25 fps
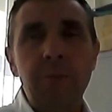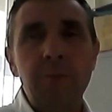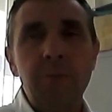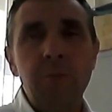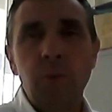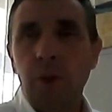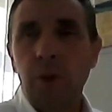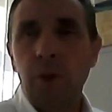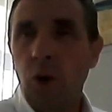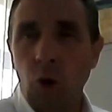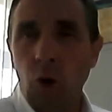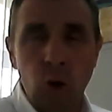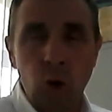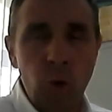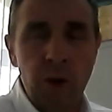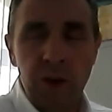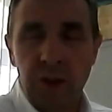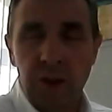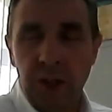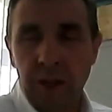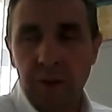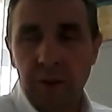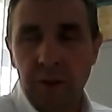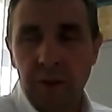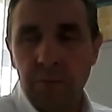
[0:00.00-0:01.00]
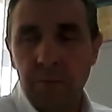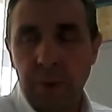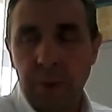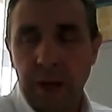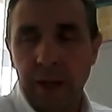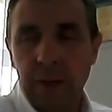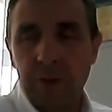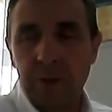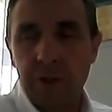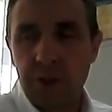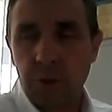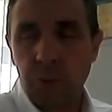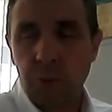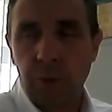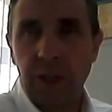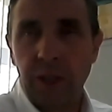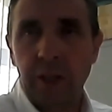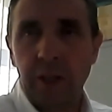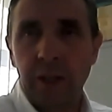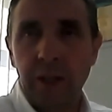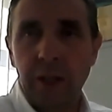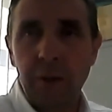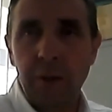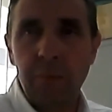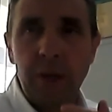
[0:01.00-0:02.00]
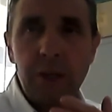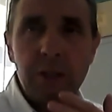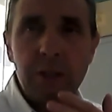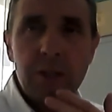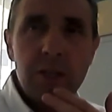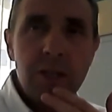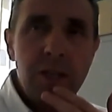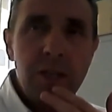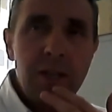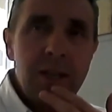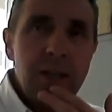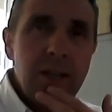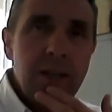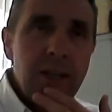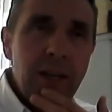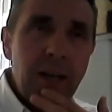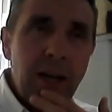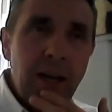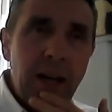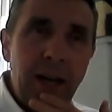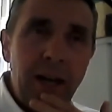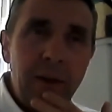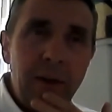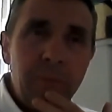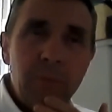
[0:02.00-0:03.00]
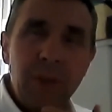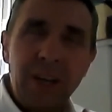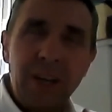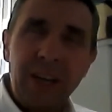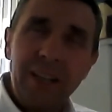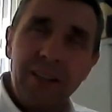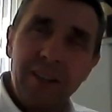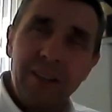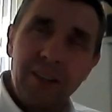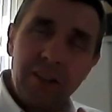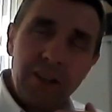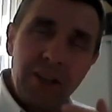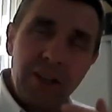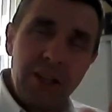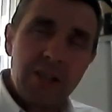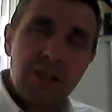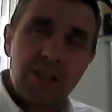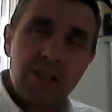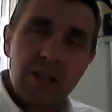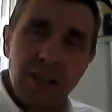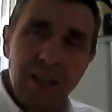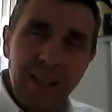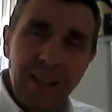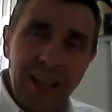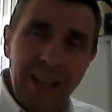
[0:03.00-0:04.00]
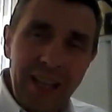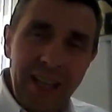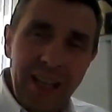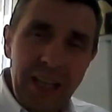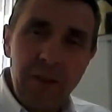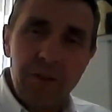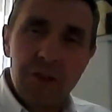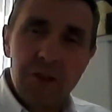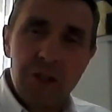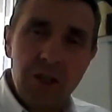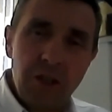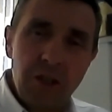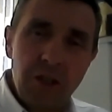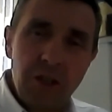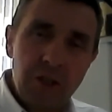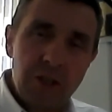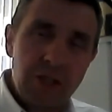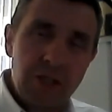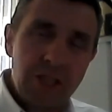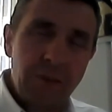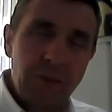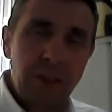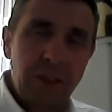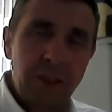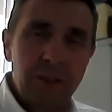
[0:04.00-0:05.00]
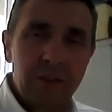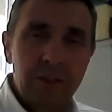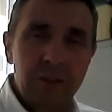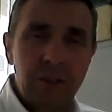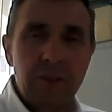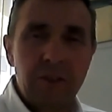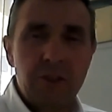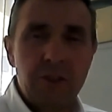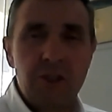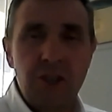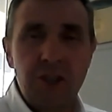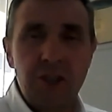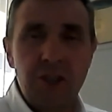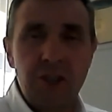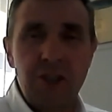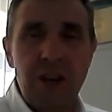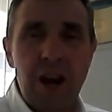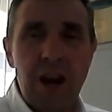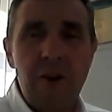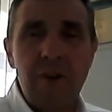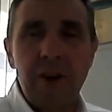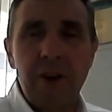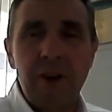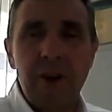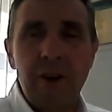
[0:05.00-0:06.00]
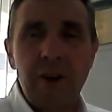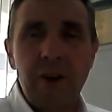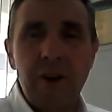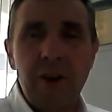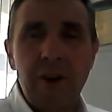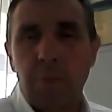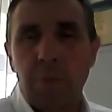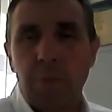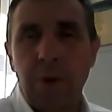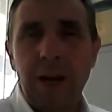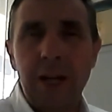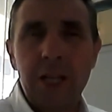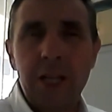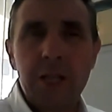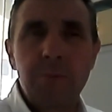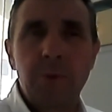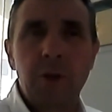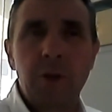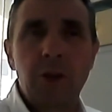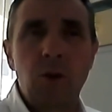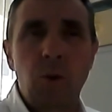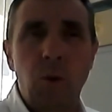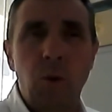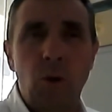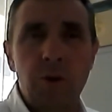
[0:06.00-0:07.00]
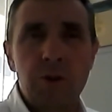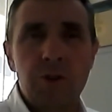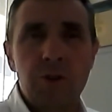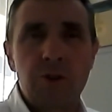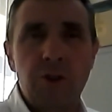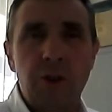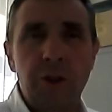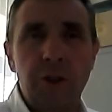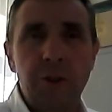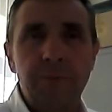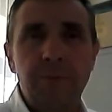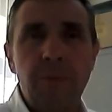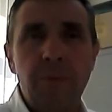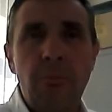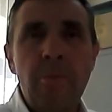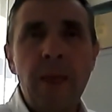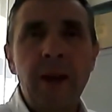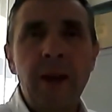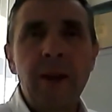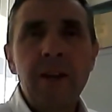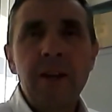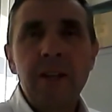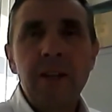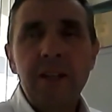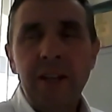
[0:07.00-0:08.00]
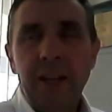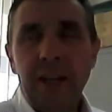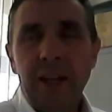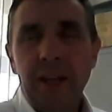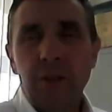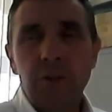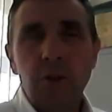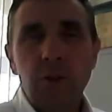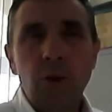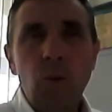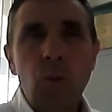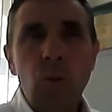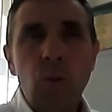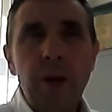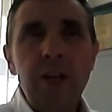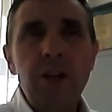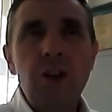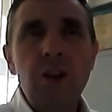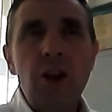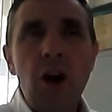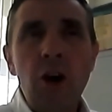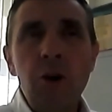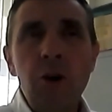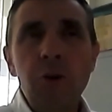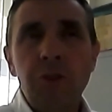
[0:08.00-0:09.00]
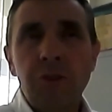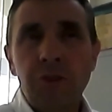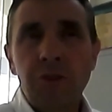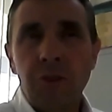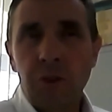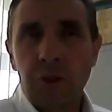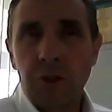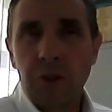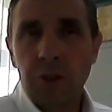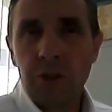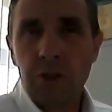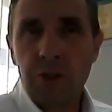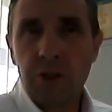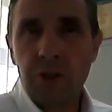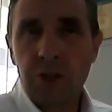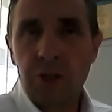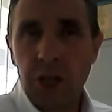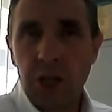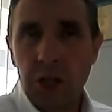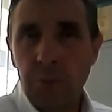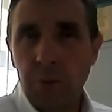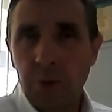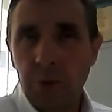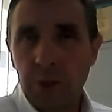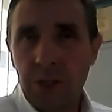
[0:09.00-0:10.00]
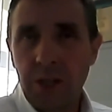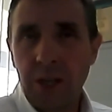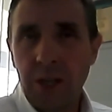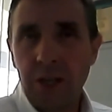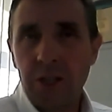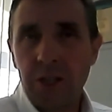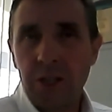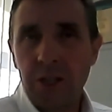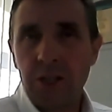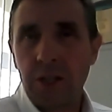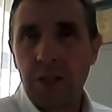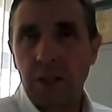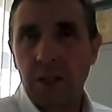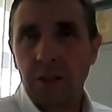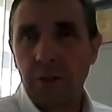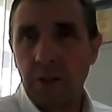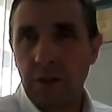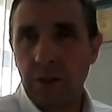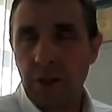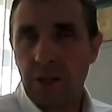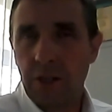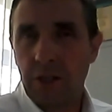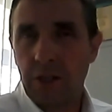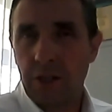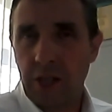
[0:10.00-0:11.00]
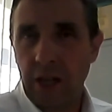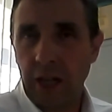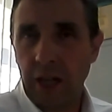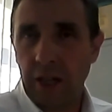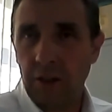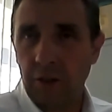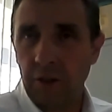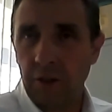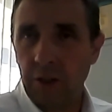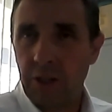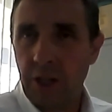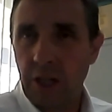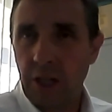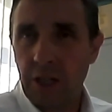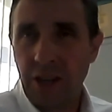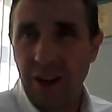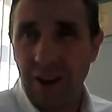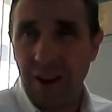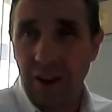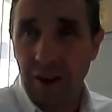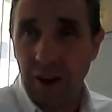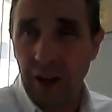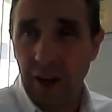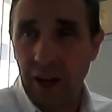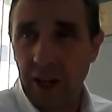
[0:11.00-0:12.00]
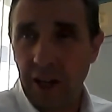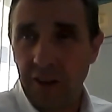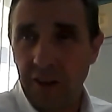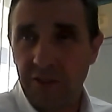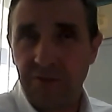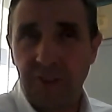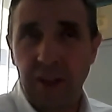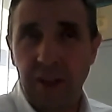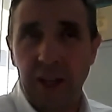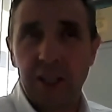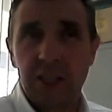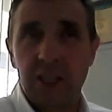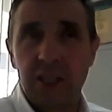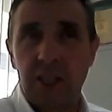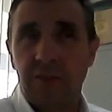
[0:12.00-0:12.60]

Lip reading: all within bounds and within limits. And this leaves a unit something that's generically called plasma quattro. Now, we know through considerable testing that the technology is highly effective